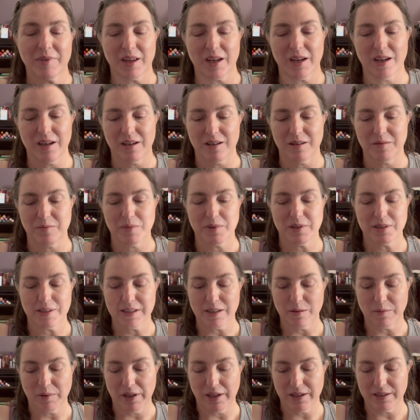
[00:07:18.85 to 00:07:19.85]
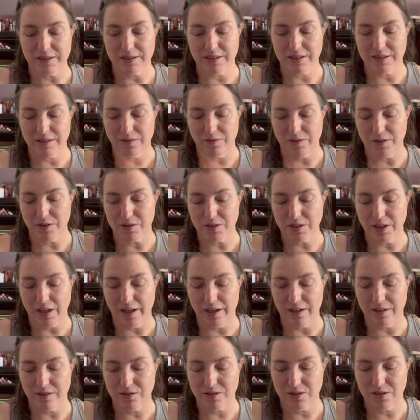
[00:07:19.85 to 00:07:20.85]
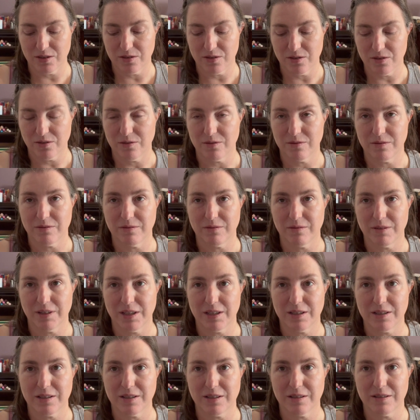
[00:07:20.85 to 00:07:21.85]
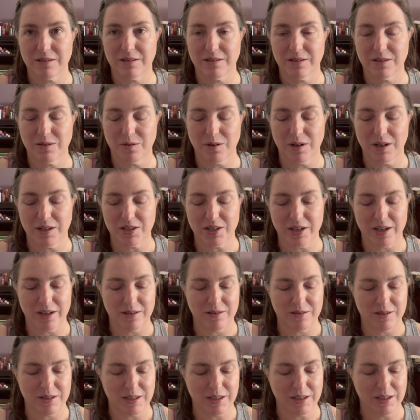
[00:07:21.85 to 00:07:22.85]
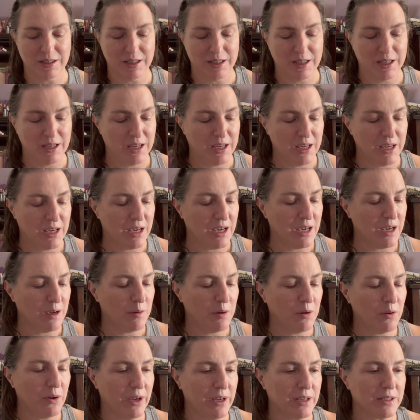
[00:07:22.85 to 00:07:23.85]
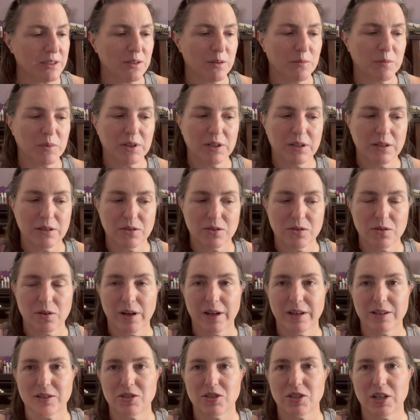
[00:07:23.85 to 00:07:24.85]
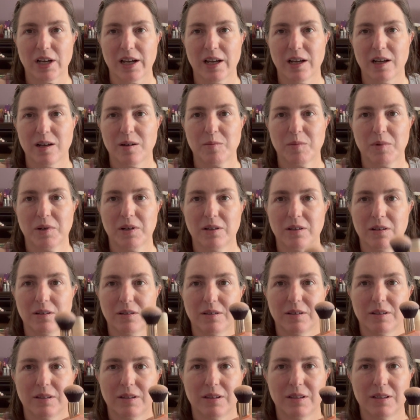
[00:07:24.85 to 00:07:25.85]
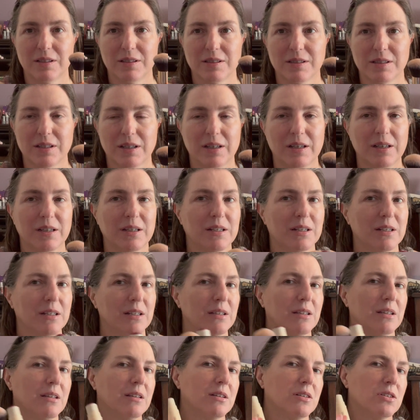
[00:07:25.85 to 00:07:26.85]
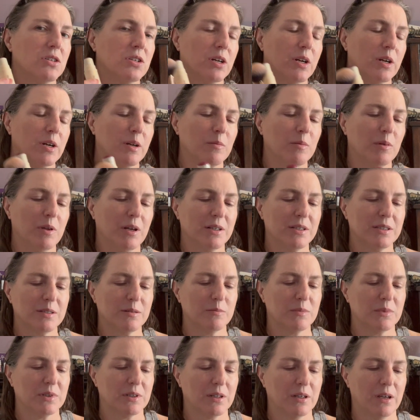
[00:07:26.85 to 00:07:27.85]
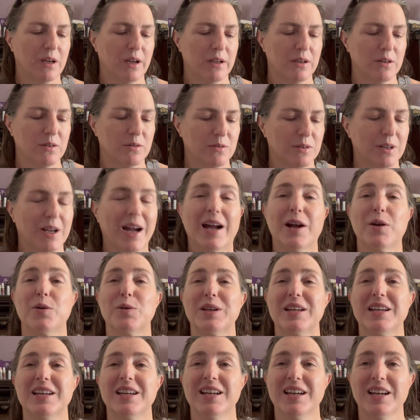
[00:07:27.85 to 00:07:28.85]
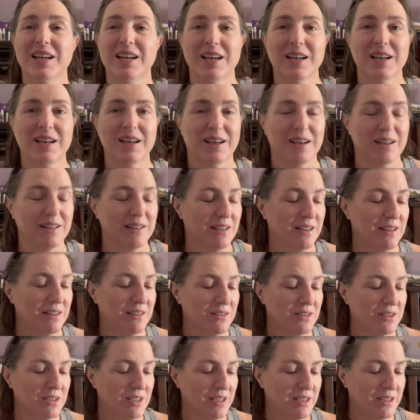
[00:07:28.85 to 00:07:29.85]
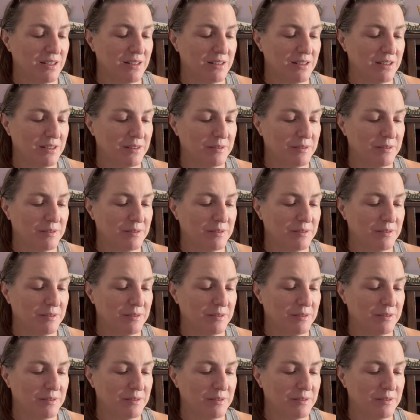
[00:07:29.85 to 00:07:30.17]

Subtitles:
In some cases, if there's coyotes, you do need to watch out. Okay, so I'm gonna try Jam on this side, and then the Cherry Blossom and Coyote on the other side.